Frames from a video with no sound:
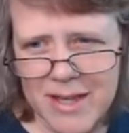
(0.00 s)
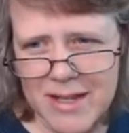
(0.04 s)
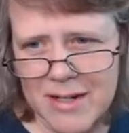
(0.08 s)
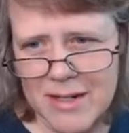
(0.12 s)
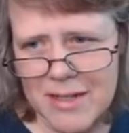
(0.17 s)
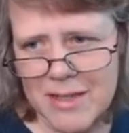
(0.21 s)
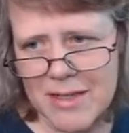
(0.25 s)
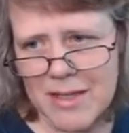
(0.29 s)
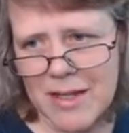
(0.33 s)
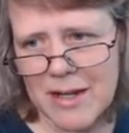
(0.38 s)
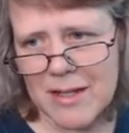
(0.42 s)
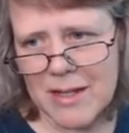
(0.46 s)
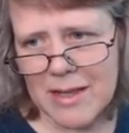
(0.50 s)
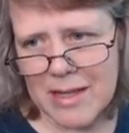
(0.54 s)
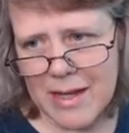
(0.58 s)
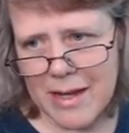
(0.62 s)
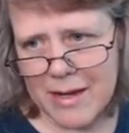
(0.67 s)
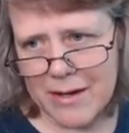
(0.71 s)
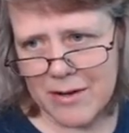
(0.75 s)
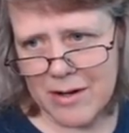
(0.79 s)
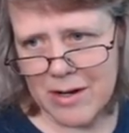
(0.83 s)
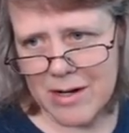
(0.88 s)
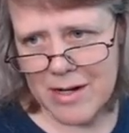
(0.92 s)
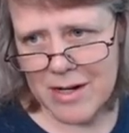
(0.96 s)
it a little
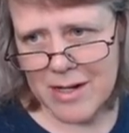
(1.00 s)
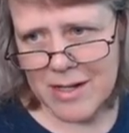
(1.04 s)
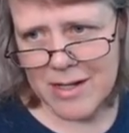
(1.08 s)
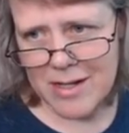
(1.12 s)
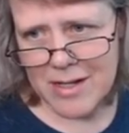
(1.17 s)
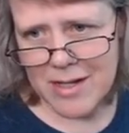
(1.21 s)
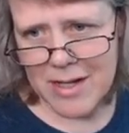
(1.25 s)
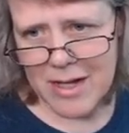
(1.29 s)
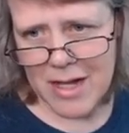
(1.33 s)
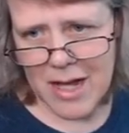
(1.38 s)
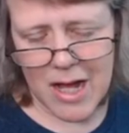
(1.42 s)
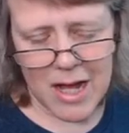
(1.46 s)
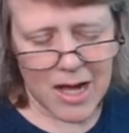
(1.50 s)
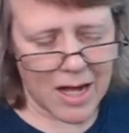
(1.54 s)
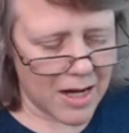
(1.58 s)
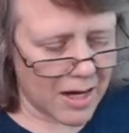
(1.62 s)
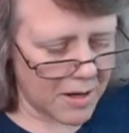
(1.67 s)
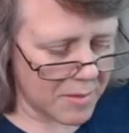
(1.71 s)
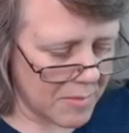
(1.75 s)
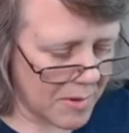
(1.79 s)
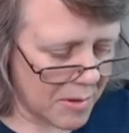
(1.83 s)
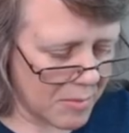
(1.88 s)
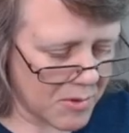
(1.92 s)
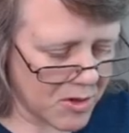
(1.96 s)
lighter uh,
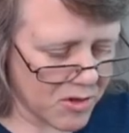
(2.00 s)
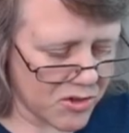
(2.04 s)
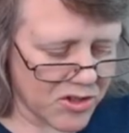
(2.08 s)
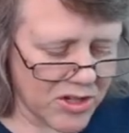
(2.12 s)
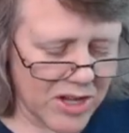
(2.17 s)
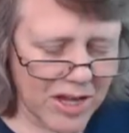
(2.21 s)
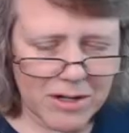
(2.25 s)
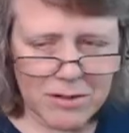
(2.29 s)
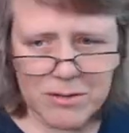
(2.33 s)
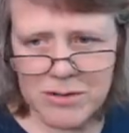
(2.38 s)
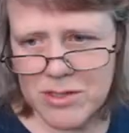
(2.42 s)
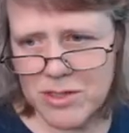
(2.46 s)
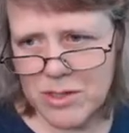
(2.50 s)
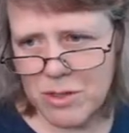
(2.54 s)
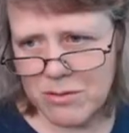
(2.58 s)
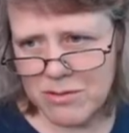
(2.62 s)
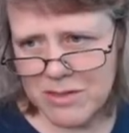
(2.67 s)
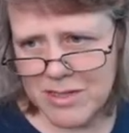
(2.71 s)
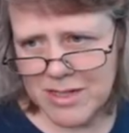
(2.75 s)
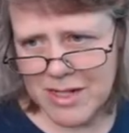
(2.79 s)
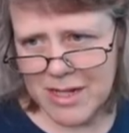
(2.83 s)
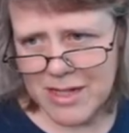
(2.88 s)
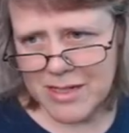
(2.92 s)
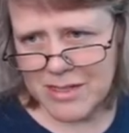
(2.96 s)
and maybe your shadows
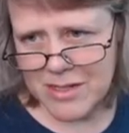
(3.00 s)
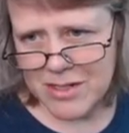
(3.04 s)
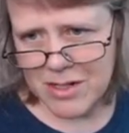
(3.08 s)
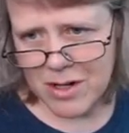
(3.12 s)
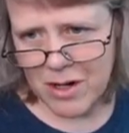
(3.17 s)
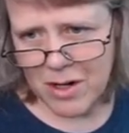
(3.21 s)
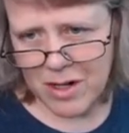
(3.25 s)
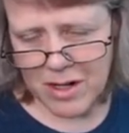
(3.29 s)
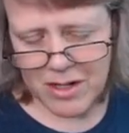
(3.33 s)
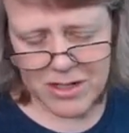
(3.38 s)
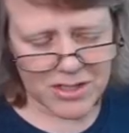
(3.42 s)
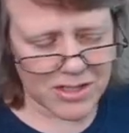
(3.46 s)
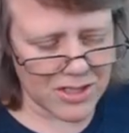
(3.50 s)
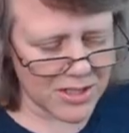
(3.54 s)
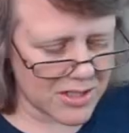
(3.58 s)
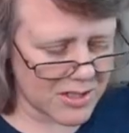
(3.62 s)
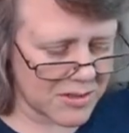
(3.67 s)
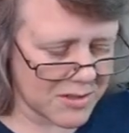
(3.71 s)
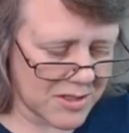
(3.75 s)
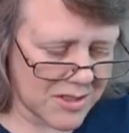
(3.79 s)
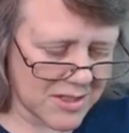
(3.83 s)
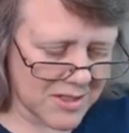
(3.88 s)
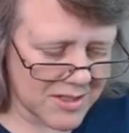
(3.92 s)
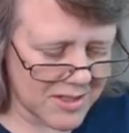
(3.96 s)
don't stay as dark.
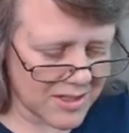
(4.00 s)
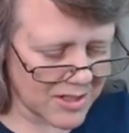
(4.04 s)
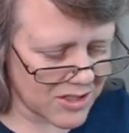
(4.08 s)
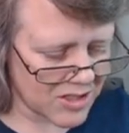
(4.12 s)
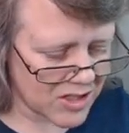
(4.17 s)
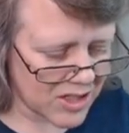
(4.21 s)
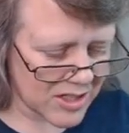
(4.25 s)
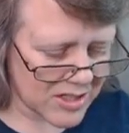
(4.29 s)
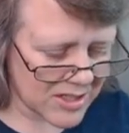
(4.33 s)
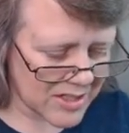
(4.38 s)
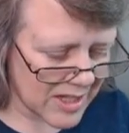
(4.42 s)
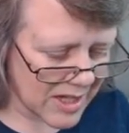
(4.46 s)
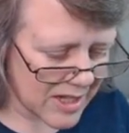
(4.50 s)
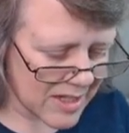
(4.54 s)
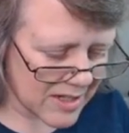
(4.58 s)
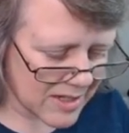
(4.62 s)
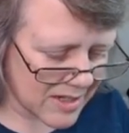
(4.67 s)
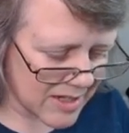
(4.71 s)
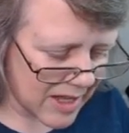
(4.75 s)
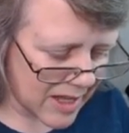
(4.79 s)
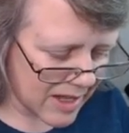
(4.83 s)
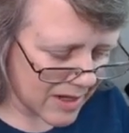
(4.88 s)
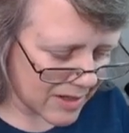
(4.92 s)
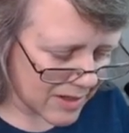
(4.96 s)
Just to suggest that
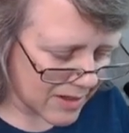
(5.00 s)
that